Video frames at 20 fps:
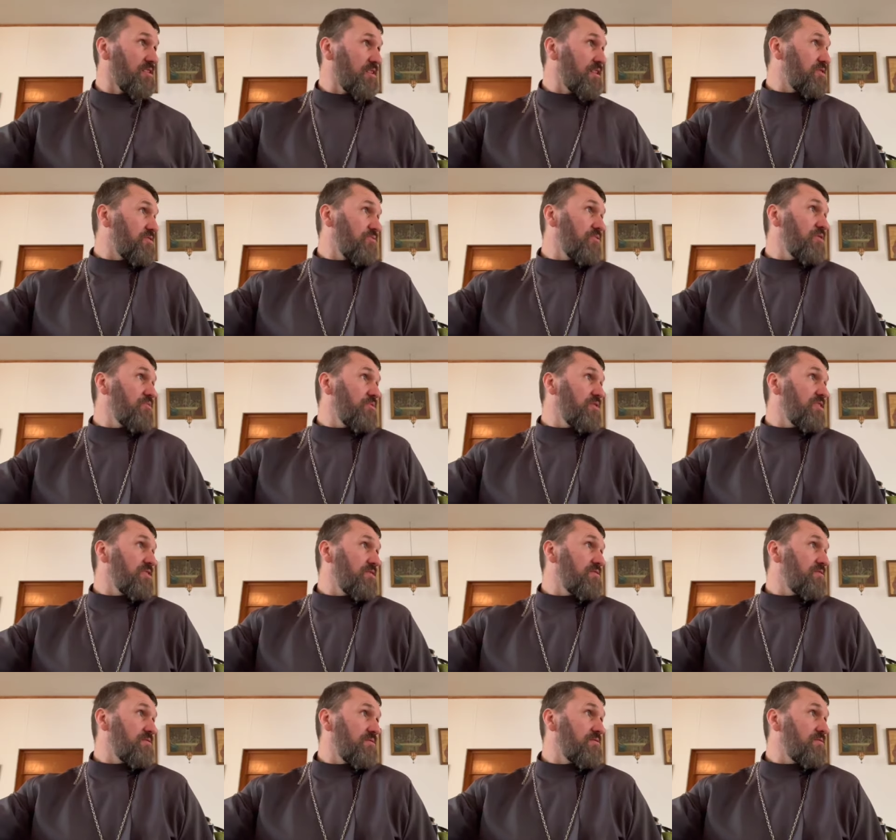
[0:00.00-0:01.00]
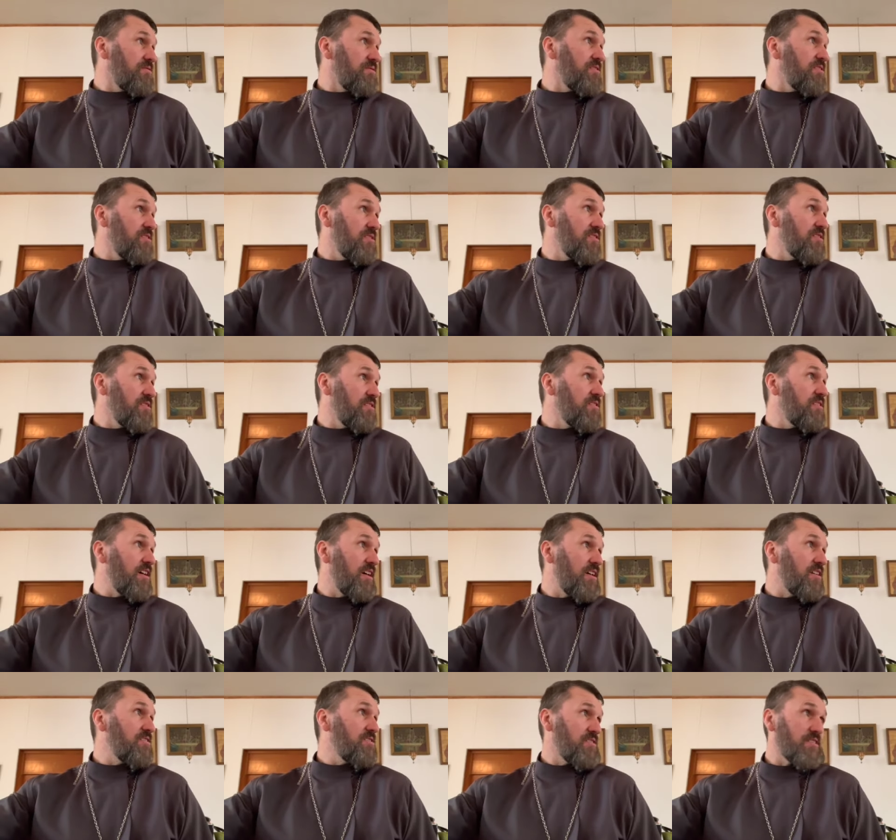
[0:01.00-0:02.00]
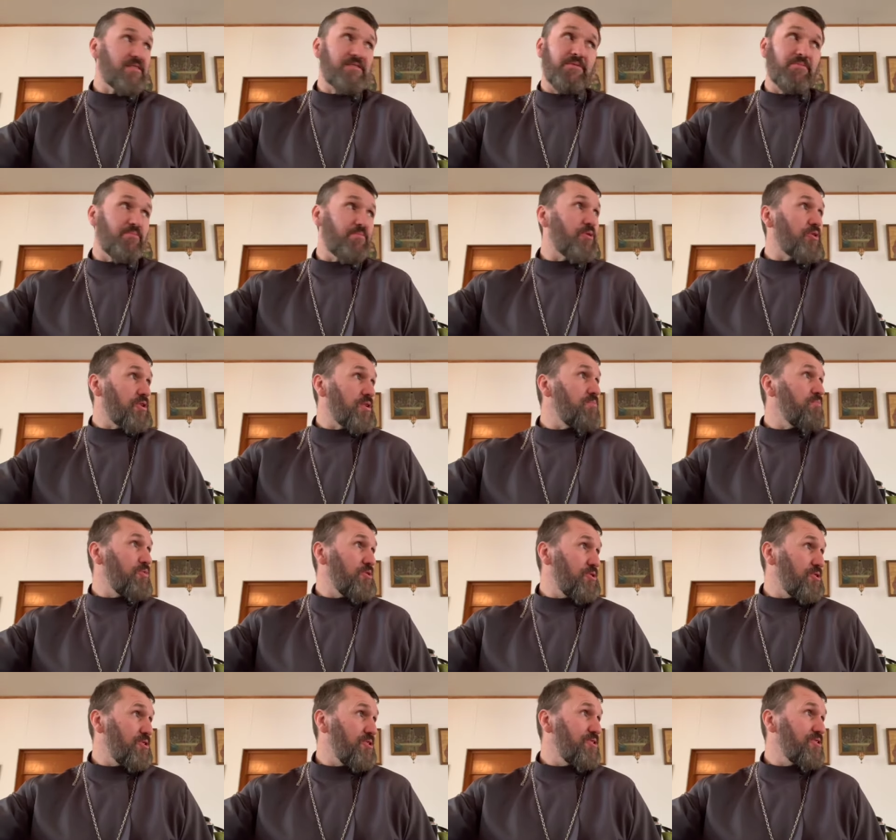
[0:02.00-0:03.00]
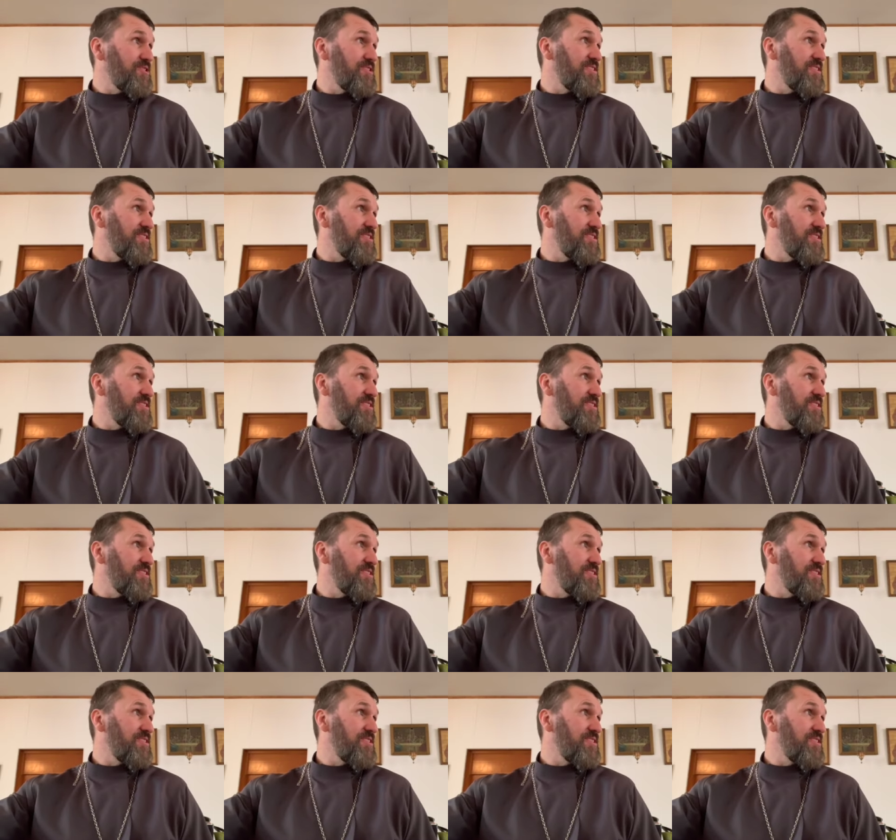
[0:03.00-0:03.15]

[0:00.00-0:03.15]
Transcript: That's what we see it as, like the burning bush,